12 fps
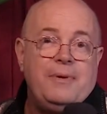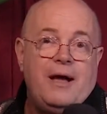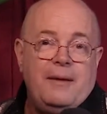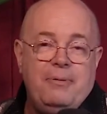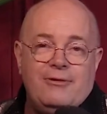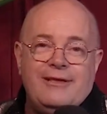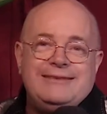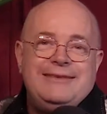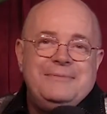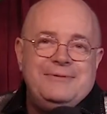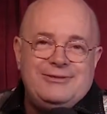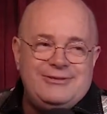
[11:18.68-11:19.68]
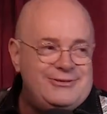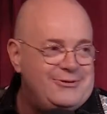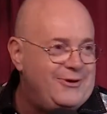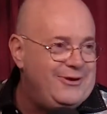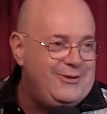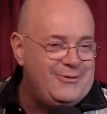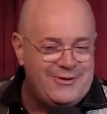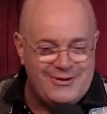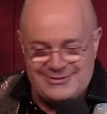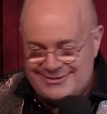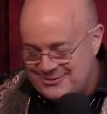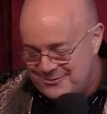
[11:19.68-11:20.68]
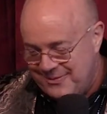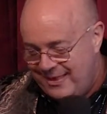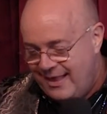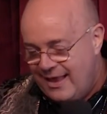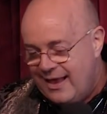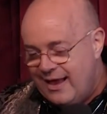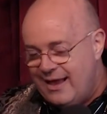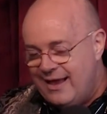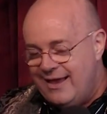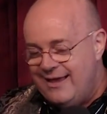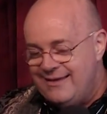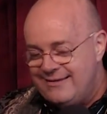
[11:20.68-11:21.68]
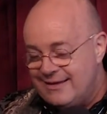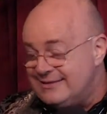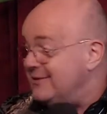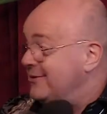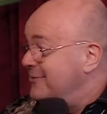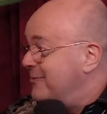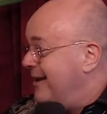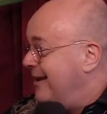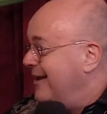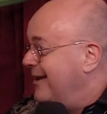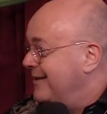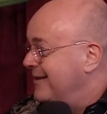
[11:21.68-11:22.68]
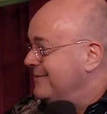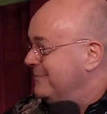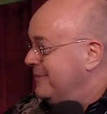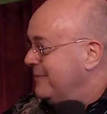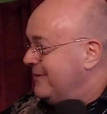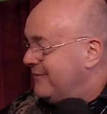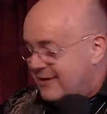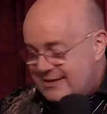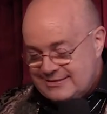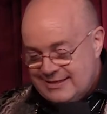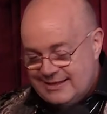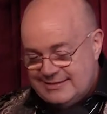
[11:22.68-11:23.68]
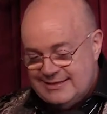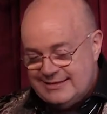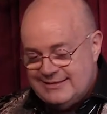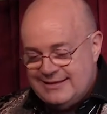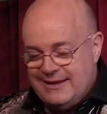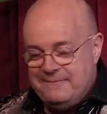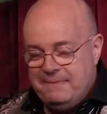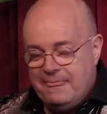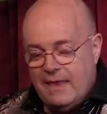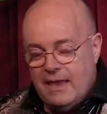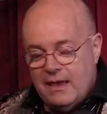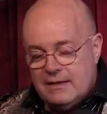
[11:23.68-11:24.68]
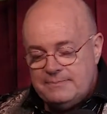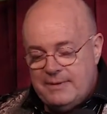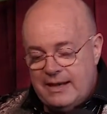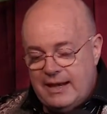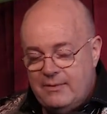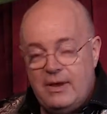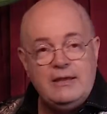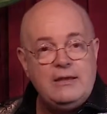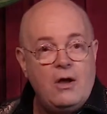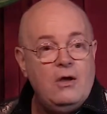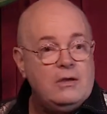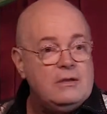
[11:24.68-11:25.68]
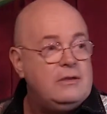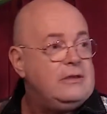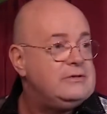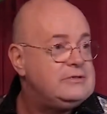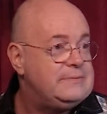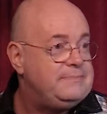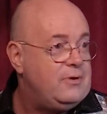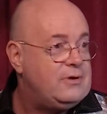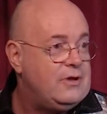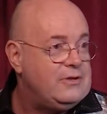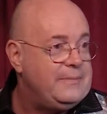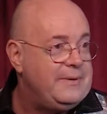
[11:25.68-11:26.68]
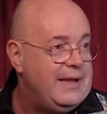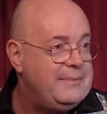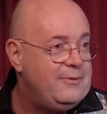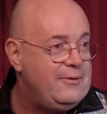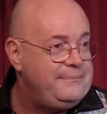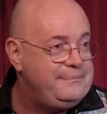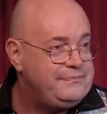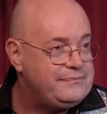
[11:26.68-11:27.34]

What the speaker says: your Bible, as I'm sure you all do. That's a good one, huh? That'll be the funniest thing I say today. But anyway, there's the book called the Bible.